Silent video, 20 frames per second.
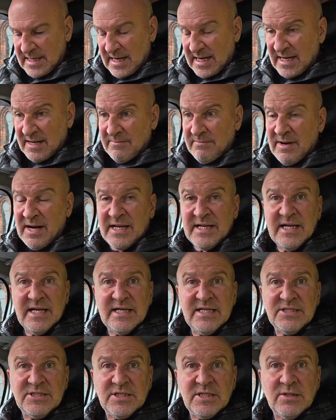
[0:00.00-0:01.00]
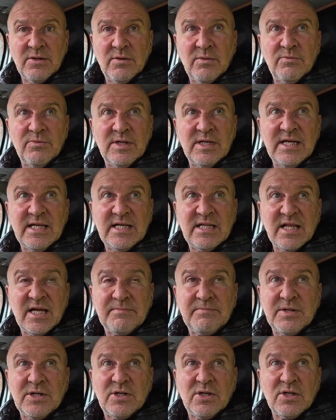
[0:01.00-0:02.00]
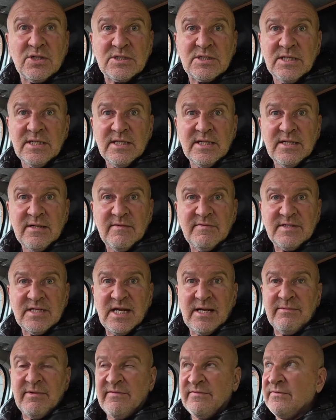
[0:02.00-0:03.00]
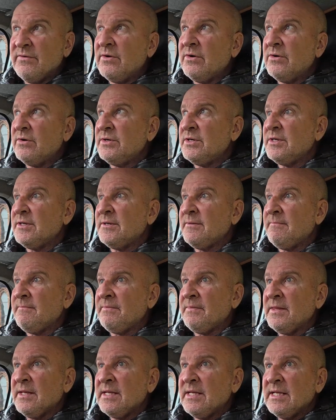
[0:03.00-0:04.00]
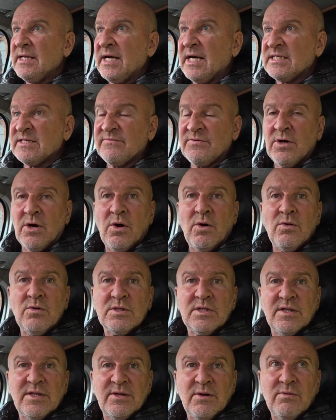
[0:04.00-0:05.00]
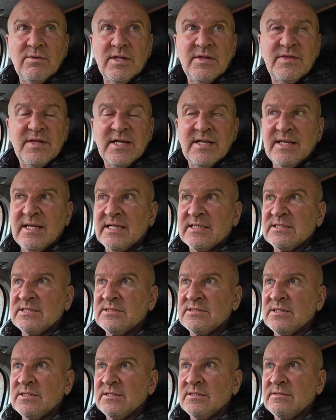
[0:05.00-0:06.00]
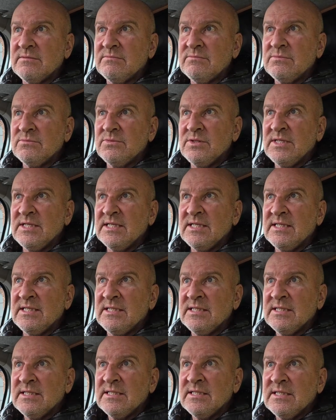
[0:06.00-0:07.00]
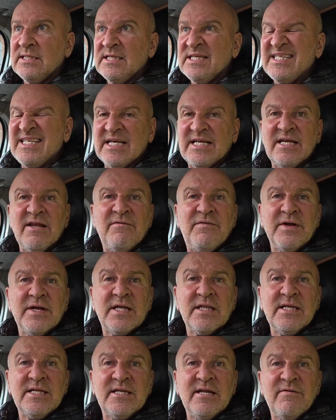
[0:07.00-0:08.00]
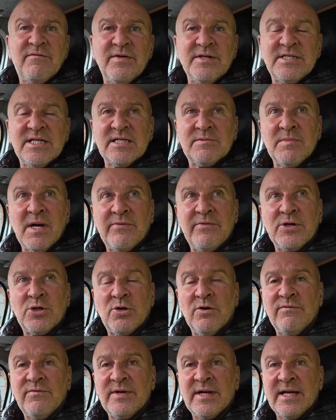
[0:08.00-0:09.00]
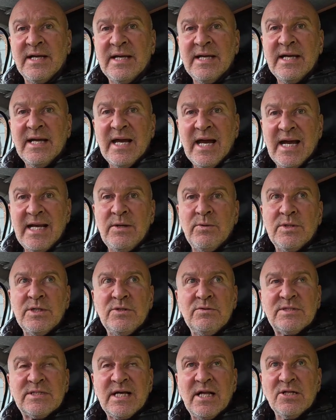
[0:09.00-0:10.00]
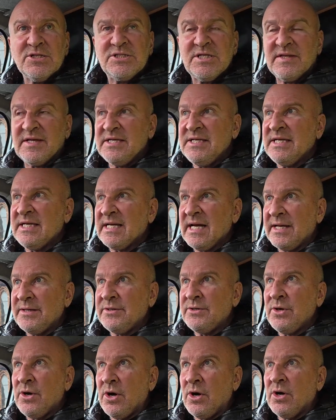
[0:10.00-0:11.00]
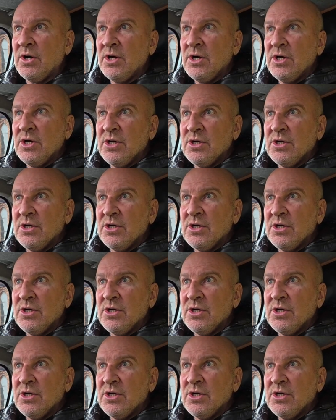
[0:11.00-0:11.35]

And at my age, I'm really glad, because I've said it before, as I've got older, the only thing that's really significantly different is my recovery. Anyone who tells you that you cannot